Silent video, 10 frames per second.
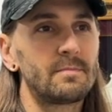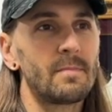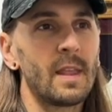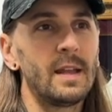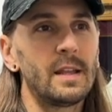
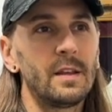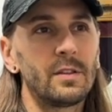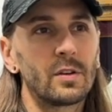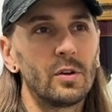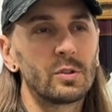And I think
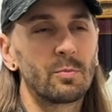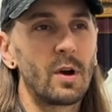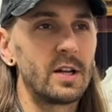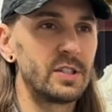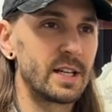the Ghost
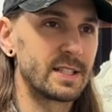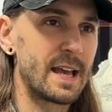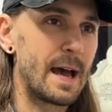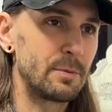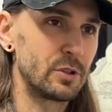project
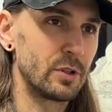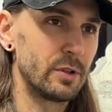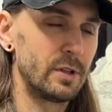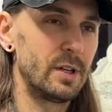captured